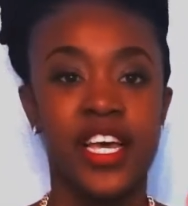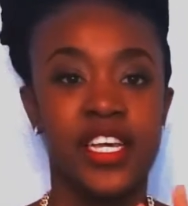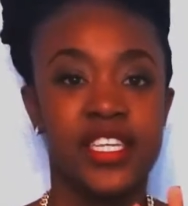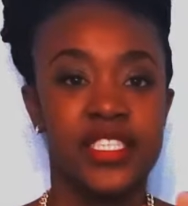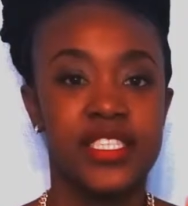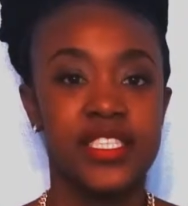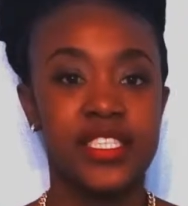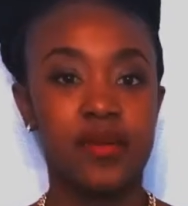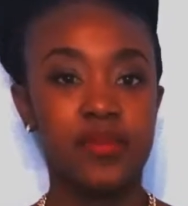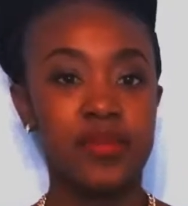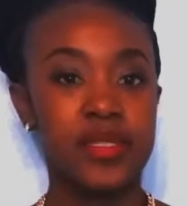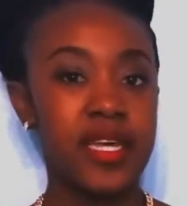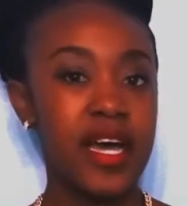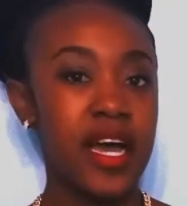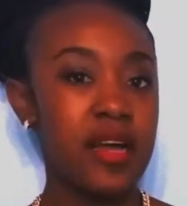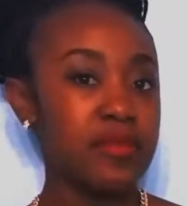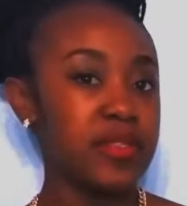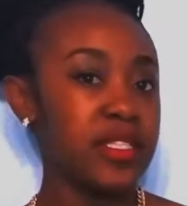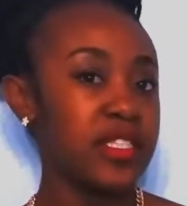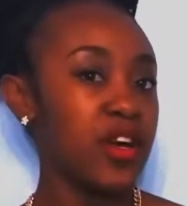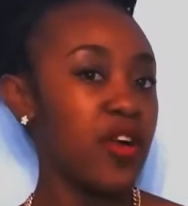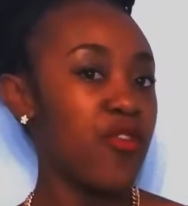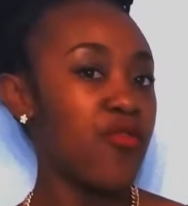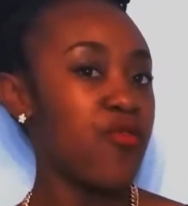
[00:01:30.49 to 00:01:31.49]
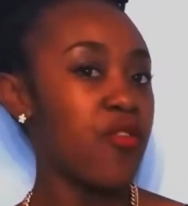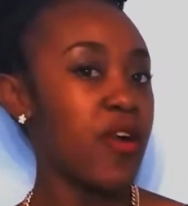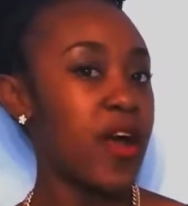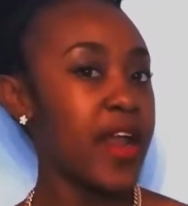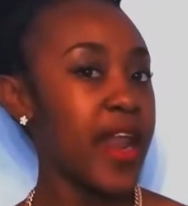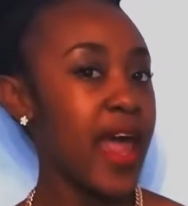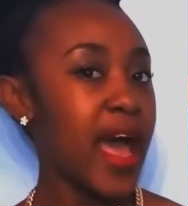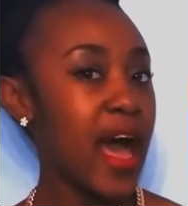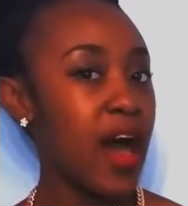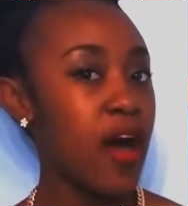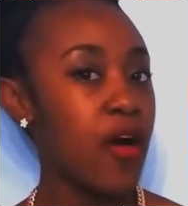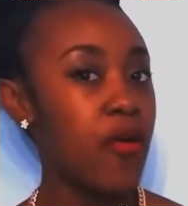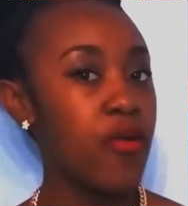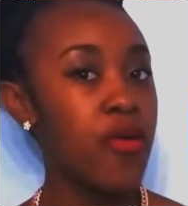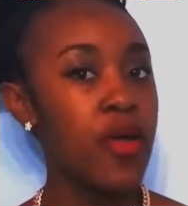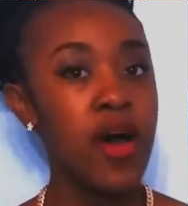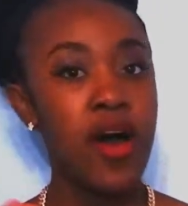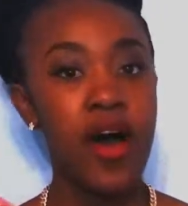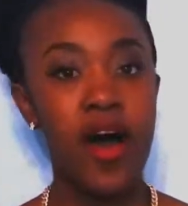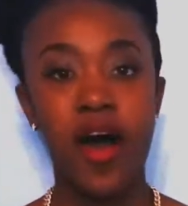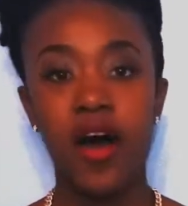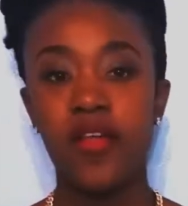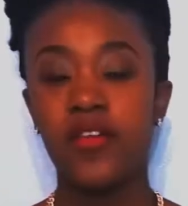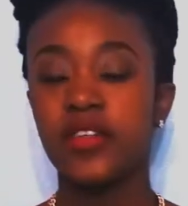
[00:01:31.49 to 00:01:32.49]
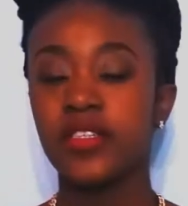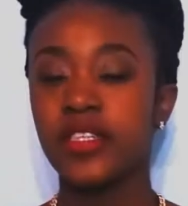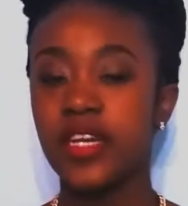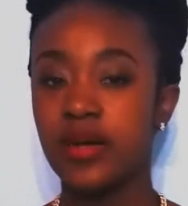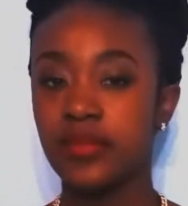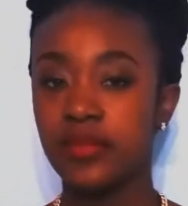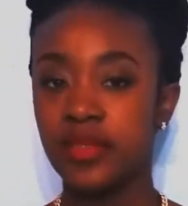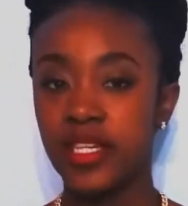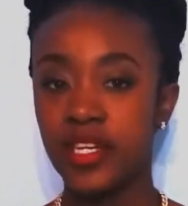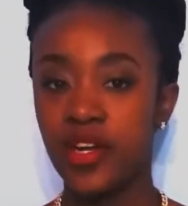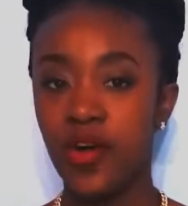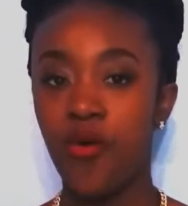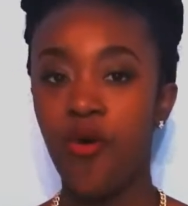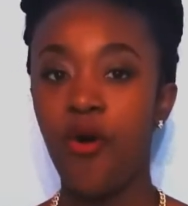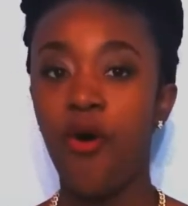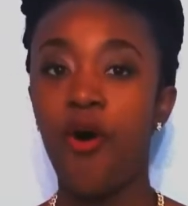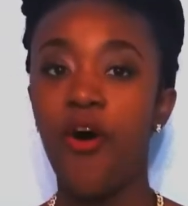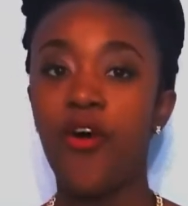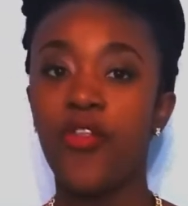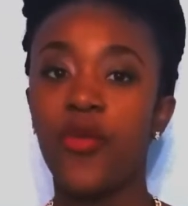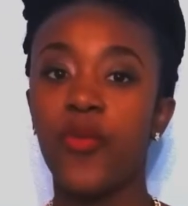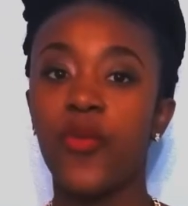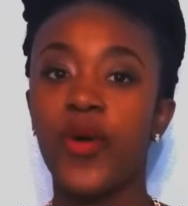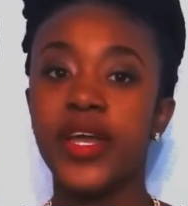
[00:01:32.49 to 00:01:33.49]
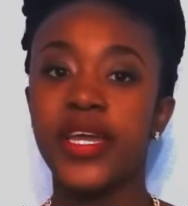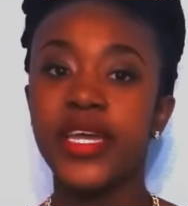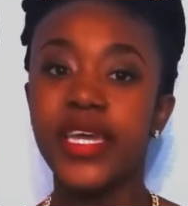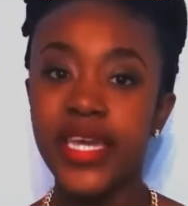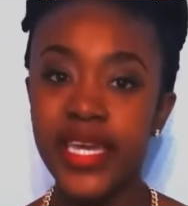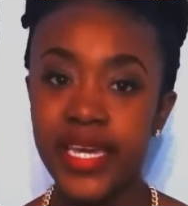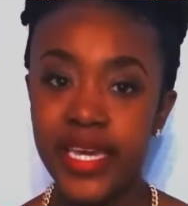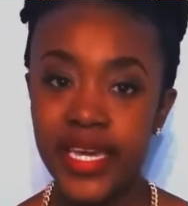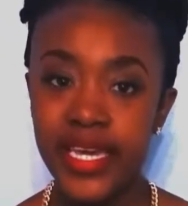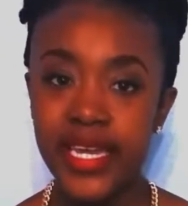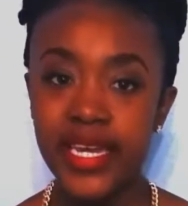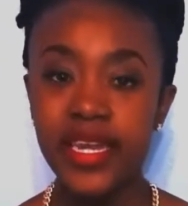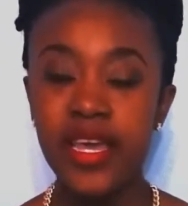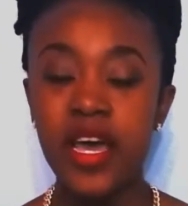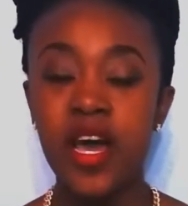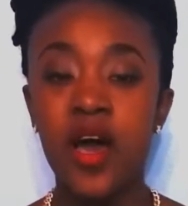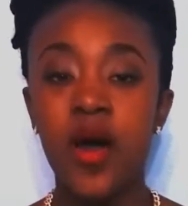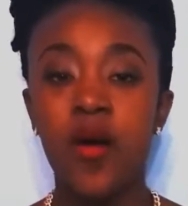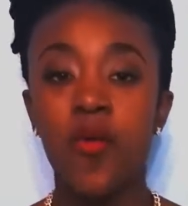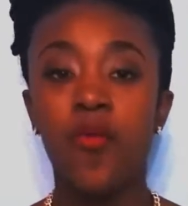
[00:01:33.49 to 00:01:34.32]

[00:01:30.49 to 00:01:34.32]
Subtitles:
Sometimes they'll run out, other times they go all the way in.